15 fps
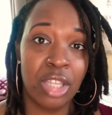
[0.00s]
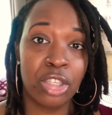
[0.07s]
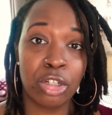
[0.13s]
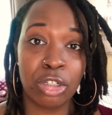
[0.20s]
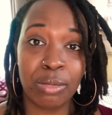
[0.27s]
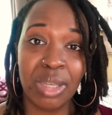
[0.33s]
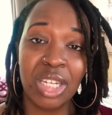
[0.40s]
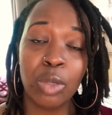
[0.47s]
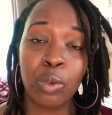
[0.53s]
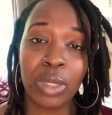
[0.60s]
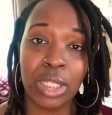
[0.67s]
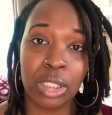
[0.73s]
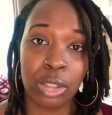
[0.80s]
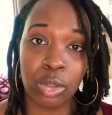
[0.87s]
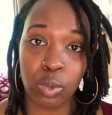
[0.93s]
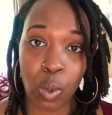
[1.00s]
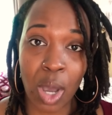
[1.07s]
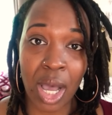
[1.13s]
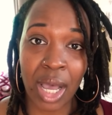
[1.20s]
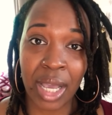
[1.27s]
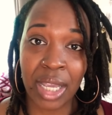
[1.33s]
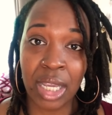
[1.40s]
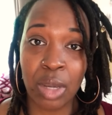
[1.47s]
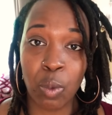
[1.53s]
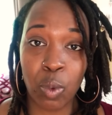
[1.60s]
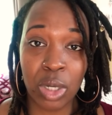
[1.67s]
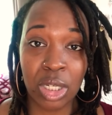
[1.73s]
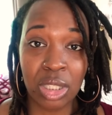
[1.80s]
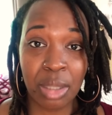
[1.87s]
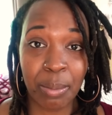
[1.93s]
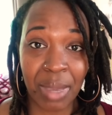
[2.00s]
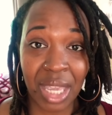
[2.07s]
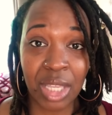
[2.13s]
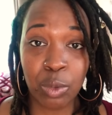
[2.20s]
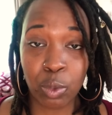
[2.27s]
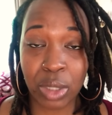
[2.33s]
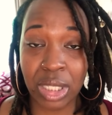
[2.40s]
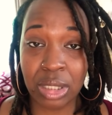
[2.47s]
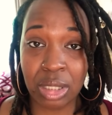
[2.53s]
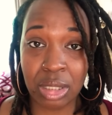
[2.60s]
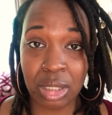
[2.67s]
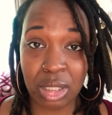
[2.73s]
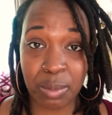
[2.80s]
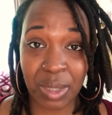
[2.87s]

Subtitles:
There's many reasons why. One of the main reasons is